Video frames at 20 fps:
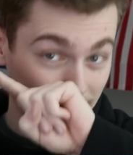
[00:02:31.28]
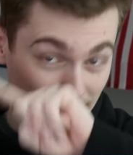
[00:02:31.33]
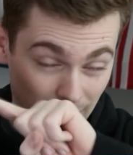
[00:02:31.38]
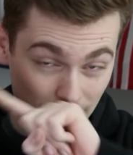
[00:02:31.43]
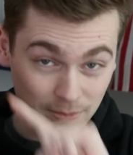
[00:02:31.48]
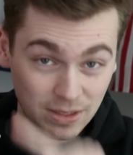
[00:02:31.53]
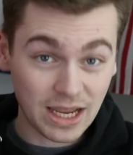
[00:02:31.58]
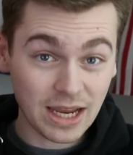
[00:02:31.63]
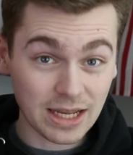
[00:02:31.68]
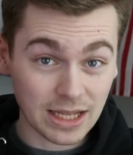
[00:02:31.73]

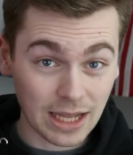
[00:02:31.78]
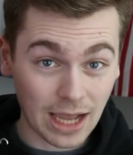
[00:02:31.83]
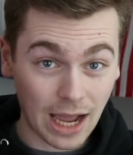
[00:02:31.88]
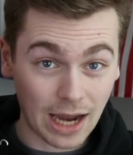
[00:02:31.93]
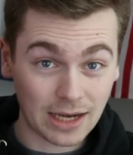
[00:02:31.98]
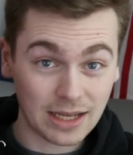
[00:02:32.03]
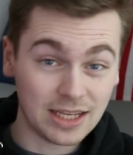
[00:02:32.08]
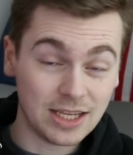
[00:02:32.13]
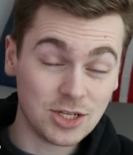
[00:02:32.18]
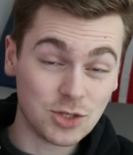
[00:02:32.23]
I'm getting
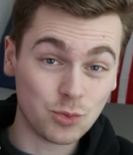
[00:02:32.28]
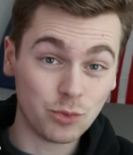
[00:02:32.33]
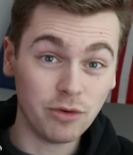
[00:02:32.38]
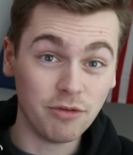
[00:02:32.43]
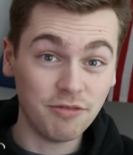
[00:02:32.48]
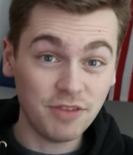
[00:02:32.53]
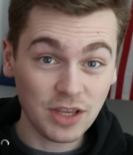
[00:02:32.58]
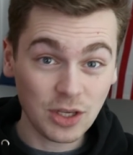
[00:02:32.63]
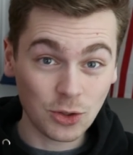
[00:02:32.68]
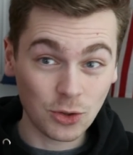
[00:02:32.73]
at is
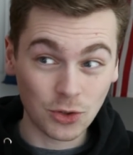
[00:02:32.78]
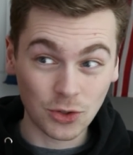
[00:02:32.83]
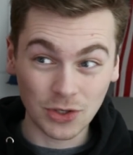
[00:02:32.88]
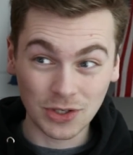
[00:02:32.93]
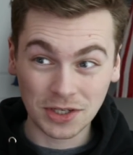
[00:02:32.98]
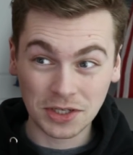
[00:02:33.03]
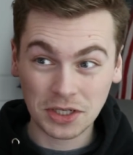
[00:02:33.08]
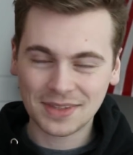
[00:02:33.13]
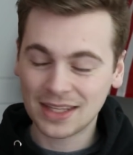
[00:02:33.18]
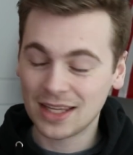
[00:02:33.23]

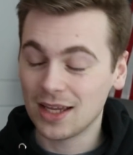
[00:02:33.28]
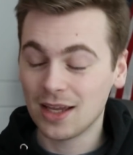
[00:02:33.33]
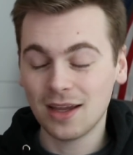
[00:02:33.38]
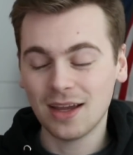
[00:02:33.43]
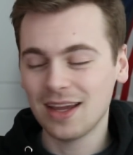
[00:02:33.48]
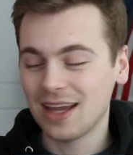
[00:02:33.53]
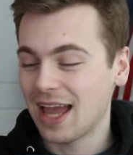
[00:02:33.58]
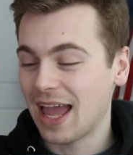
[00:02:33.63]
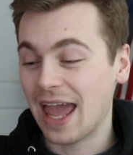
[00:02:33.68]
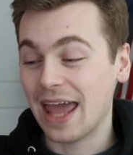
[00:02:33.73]
Reveal,
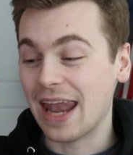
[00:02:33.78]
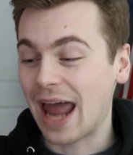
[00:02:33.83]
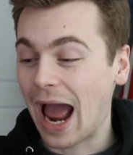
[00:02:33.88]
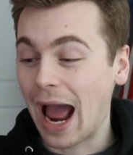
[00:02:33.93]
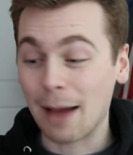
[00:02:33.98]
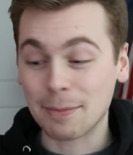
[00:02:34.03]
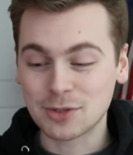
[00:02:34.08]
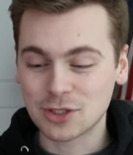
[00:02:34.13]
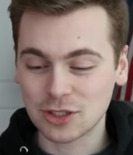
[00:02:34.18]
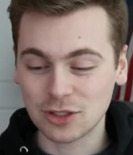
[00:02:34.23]
an
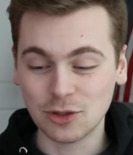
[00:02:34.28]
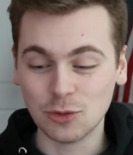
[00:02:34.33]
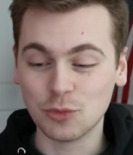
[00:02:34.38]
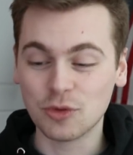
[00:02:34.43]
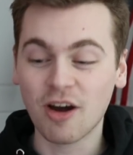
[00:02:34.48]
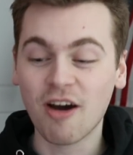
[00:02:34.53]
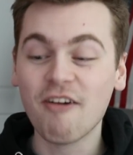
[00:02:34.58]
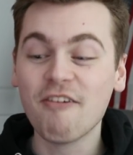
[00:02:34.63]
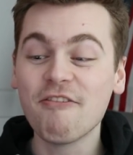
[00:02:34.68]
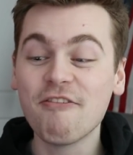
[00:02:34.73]

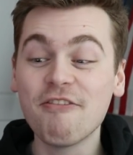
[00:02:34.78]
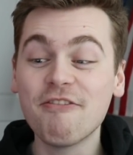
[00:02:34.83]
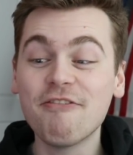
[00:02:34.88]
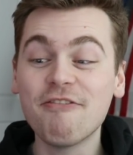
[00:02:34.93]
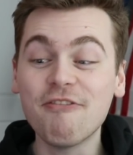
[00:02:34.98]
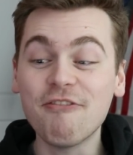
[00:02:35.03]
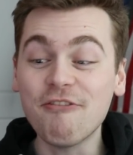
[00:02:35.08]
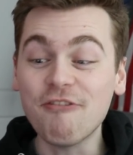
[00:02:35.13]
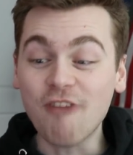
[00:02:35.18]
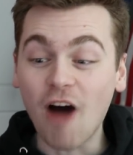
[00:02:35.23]
absolute
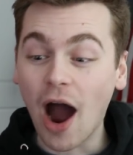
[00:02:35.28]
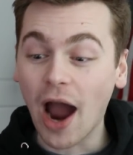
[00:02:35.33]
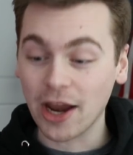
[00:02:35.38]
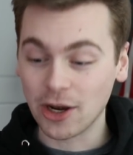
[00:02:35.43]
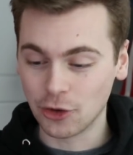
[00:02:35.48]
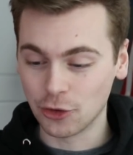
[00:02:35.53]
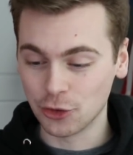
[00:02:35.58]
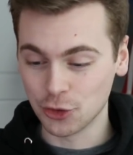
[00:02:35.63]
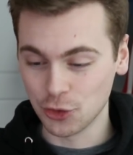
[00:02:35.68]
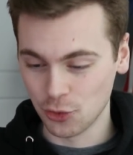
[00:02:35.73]

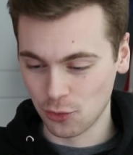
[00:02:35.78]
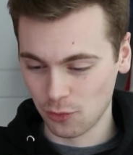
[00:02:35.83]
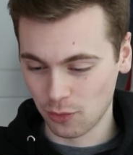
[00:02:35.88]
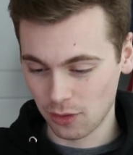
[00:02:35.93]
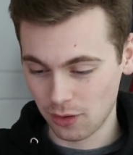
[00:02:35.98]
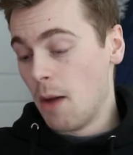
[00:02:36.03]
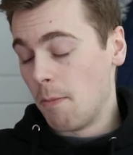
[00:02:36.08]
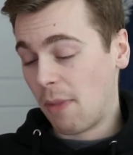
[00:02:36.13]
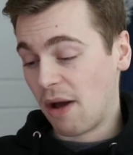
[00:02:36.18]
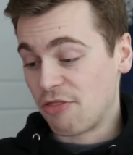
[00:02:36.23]
fire tune.
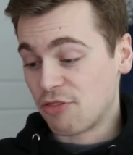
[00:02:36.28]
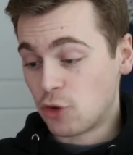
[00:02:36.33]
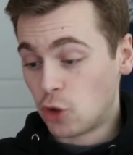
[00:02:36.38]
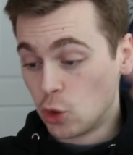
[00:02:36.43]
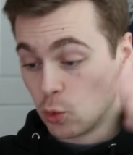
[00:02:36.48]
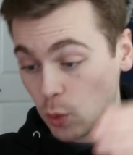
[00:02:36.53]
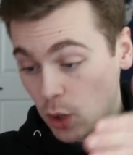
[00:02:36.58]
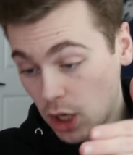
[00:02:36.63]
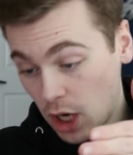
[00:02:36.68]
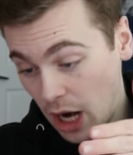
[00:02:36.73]
My
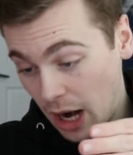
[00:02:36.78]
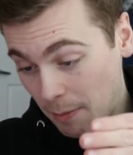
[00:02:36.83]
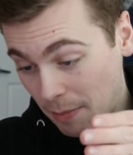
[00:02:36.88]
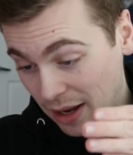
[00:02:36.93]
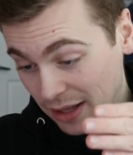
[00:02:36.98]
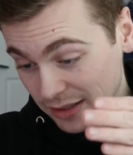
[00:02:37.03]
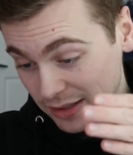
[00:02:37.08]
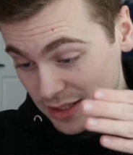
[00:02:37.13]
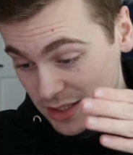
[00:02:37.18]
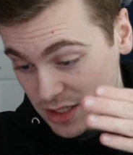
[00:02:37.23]
third one on
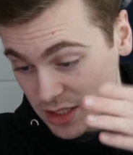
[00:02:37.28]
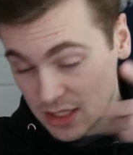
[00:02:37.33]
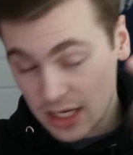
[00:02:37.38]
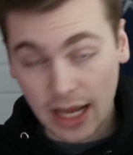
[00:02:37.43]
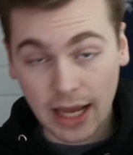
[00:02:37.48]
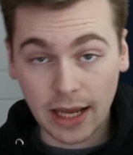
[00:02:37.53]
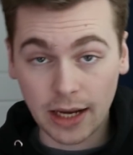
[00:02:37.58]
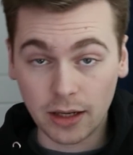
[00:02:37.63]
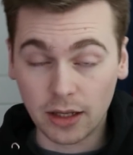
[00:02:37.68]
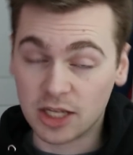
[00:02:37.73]
my list,
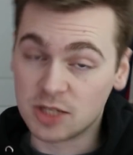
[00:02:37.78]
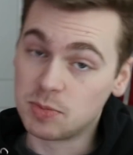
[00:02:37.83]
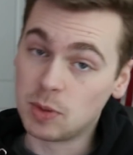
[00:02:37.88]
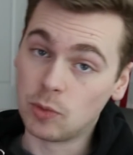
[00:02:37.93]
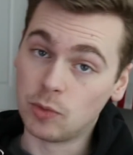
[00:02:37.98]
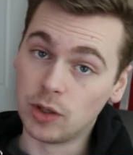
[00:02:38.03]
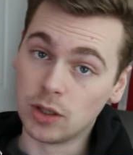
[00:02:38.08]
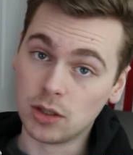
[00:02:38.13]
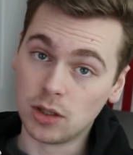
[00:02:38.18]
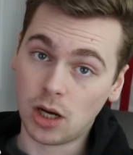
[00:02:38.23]
and let's be
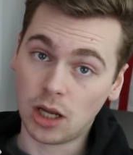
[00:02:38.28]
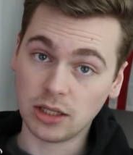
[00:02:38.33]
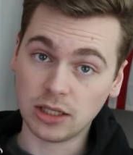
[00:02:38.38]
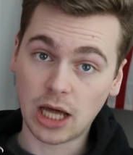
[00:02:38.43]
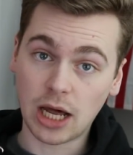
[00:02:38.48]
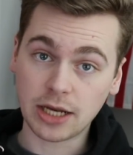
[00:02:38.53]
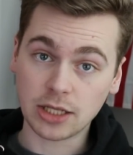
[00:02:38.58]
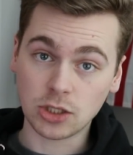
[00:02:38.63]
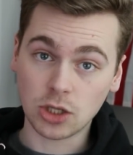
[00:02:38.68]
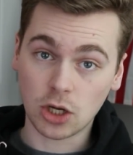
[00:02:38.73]
real, a
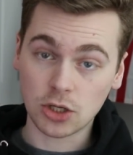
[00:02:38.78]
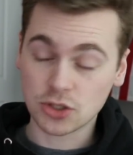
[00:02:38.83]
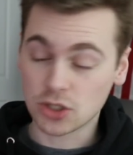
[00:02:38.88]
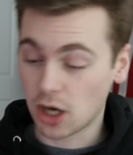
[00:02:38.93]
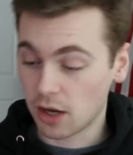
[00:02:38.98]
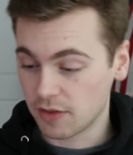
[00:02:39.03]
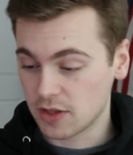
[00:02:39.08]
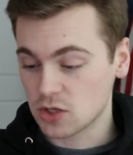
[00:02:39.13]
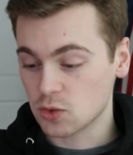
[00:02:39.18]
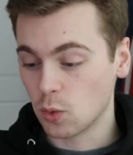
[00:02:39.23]
lot of y'all
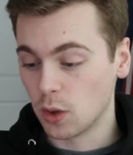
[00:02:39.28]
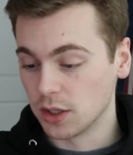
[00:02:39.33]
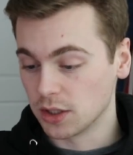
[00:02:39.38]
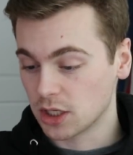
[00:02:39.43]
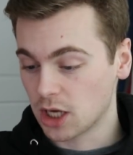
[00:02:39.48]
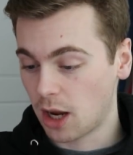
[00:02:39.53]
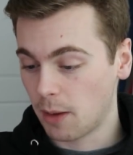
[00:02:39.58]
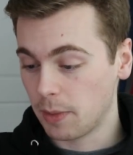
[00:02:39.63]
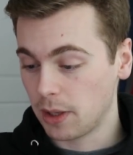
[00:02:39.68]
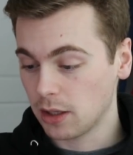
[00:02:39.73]
saw this one
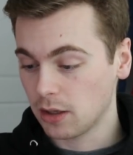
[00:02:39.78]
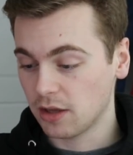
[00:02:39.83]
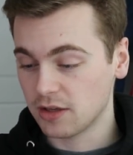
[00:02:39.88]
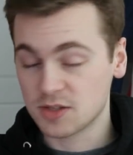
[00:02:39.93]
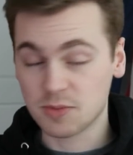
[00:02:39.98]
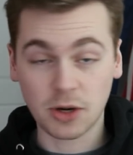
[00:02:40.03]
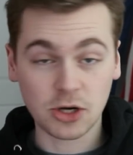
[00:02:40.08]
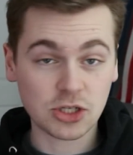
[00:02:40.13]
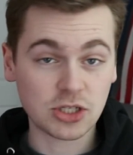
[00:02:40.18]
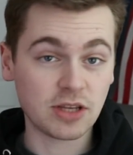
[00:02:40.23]
coming,
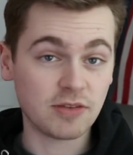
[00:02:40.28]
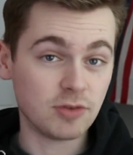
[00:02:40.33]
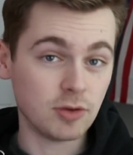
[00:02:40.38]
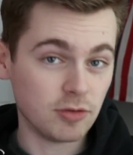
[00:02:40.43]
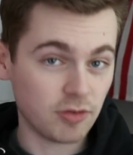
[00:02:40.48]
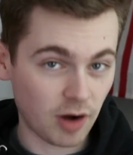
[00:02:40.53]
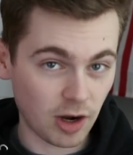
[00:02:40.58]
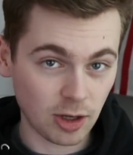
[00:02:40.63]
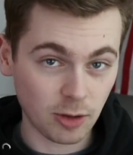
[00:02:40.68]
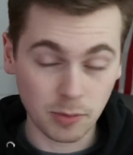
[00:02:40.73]
especially if you
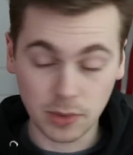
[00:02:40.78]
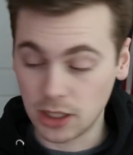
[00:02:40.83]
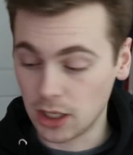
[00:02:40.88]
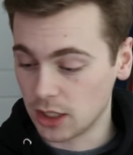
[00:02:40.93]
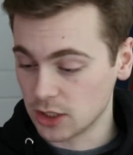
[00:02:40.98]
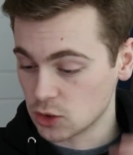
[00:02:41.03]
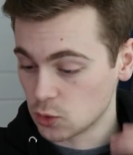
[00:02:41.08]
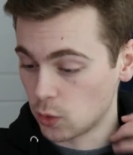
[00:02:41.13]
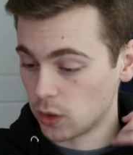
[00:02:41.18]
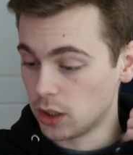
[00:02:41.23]
follow me
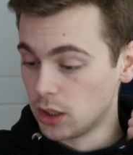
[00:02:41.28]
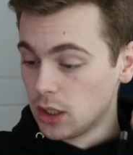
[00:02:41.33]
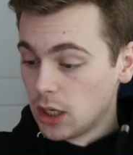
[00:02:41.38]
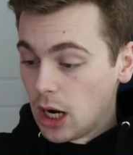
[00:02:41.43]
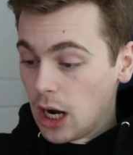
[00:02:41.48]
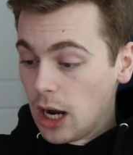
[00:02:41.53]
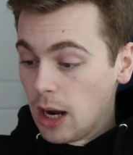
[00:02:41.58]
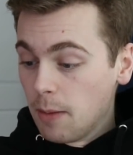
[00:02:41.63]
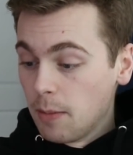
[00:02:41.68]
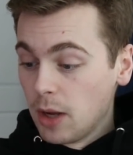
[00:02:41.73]
on Twitter,
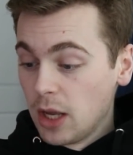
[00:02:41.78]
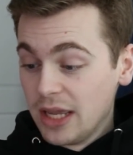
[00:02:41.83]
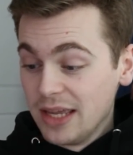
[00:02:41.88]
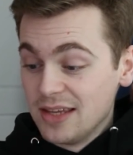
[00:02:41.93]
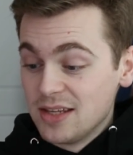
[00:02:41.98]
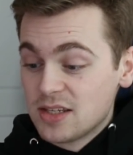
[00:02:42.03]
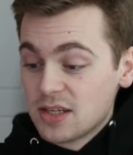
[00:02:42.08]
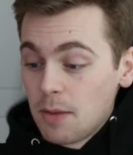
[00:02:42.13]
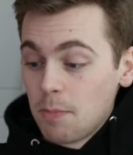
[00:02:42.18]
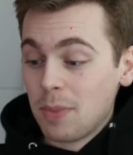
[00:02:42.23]

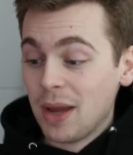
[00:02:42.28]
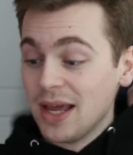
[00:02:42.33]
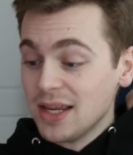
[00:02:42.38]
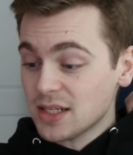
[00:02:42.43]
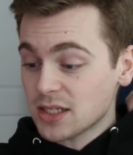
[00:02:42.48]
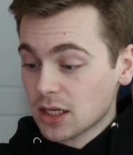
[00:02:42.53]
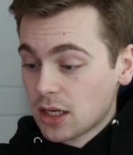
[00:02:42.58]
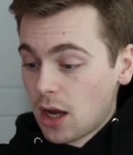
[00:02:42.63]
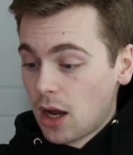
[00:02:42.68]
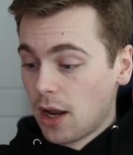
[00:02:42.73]
is
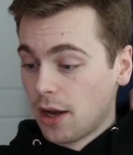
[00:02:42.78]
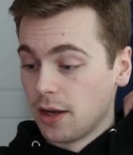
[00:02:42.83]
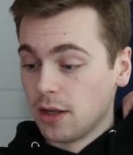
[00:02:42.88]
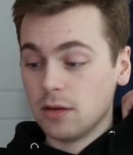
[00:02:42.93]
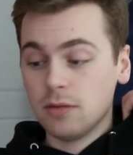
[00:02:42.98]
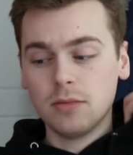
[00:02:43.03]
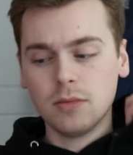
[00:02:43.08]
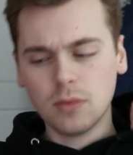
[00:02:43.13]
Pentagon.